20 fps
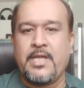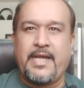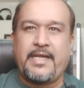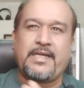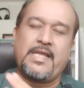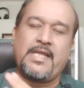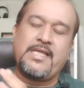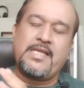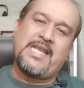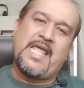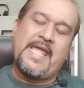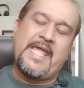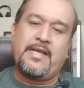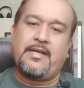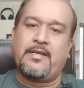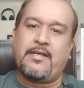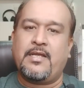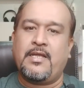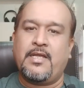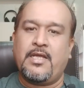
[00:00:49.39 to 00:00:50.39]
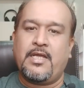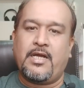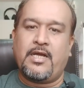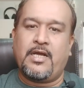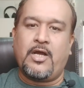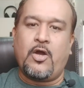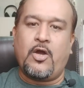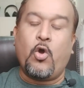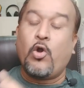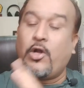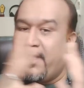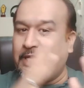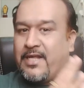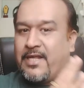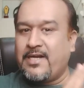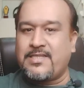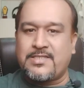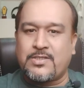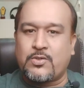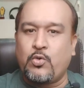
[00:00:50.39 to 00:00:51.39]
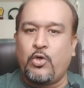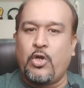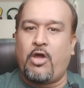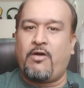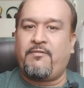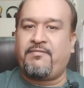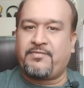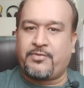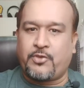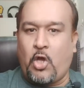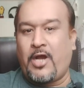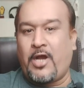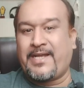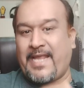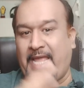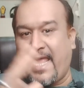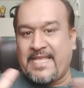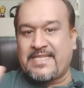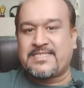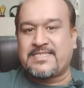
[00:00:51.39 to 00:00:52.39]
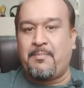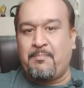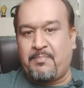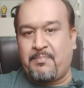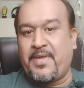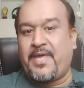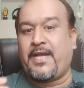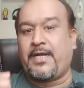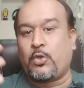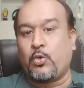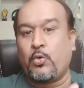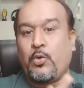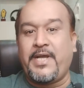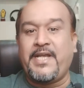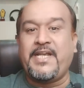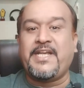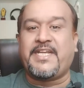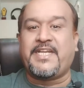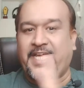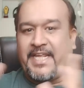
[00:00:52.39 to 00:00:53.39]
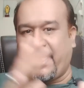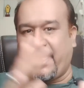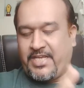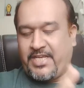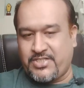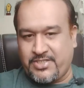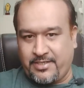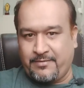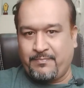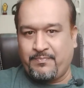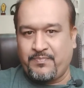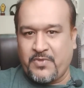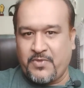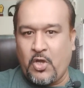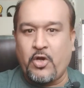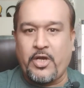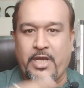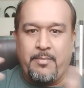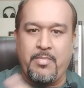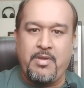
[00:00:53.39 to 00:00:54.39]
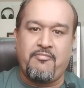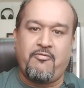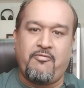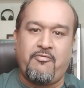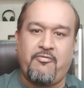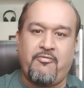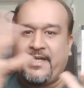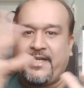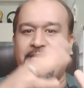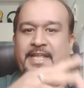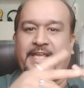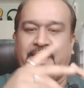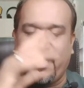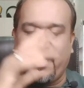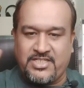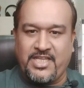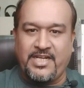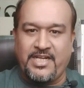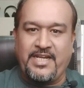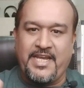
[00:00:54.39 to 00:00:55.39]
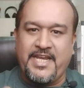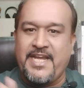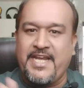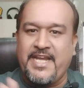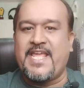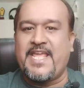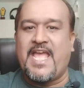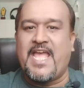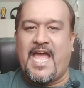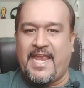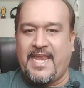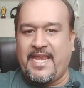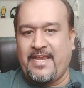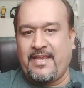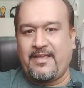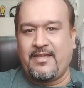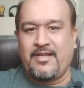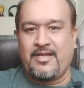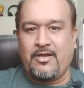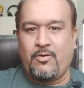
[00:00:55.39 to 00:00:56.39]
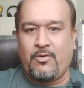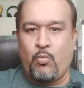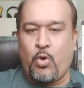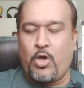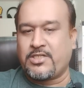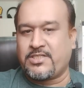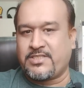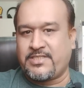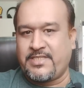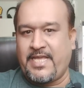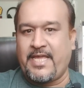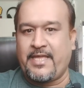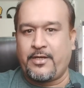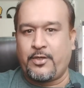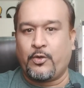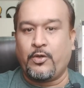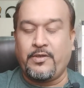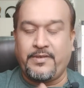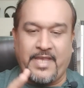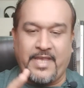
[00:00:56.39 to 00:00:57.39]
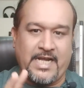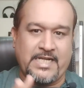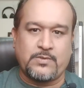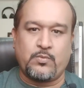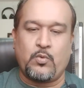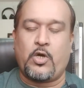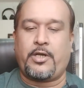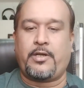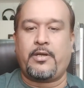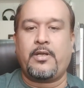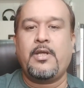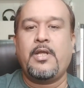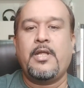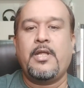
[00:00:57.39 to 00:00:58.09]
It is like older school of thought as compared to integration. Okay, before integration, EDI was there, you know, that's what.